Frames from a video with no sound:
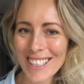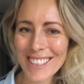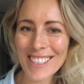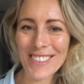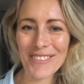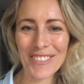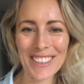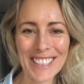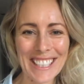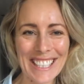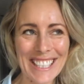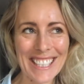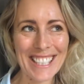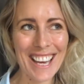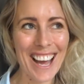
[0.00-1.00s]
It's pretty
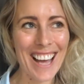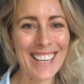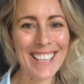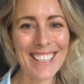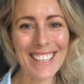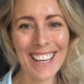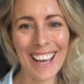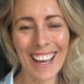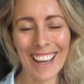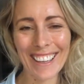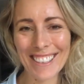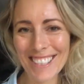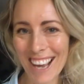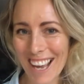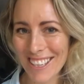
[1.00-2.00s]
exciting
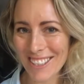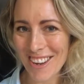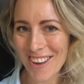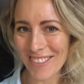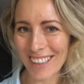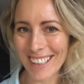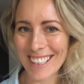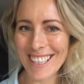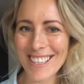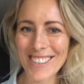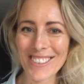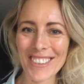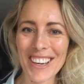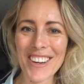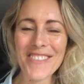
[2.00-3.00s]
and kind of nerve-wracking
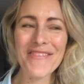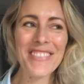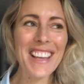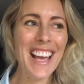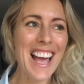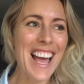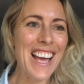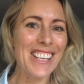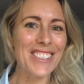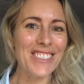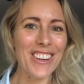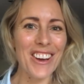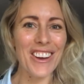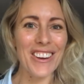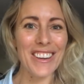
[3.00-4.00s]
as well.
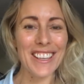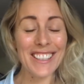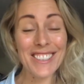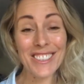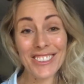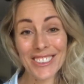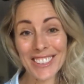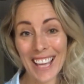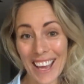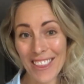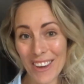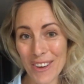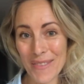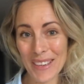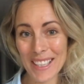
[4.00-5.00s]
So it's a cool day
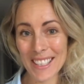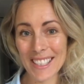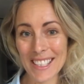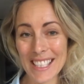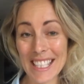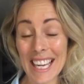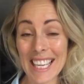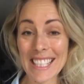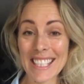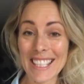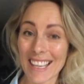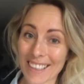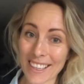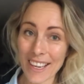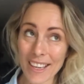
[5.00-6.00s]
though because today's
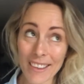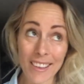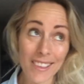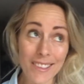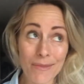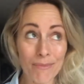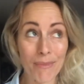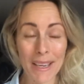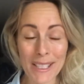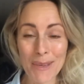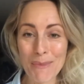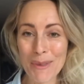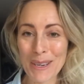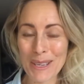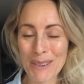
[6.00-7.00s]
Saturday, that makes
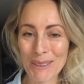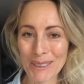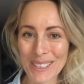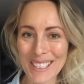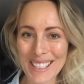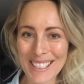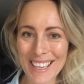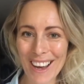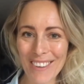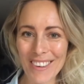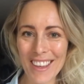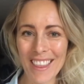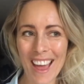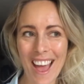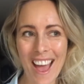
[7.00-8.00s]
it pretty cool to start
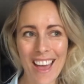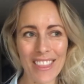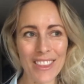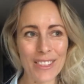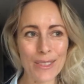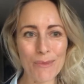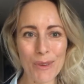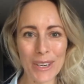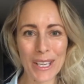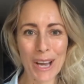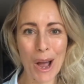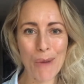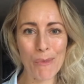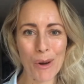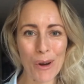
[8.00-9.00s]
with. And this morning
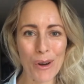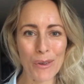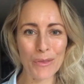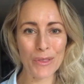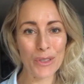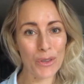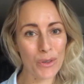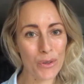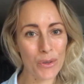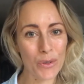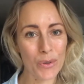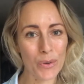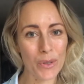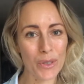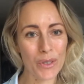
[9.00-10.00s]
I'm off
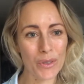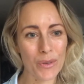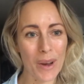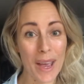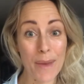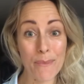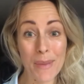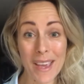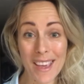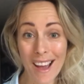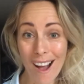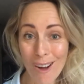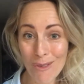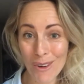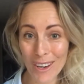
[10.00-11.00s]
to do a
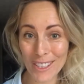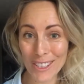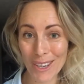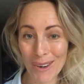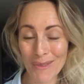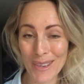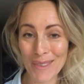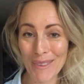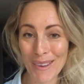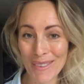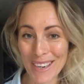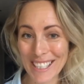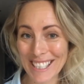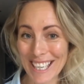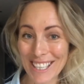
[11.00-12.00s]
PR workshop with my
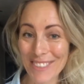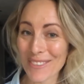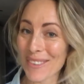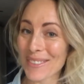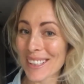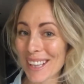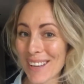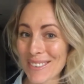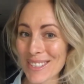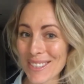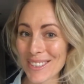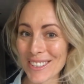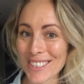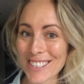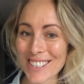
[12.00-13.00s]
friend Jess from Calavosaurus.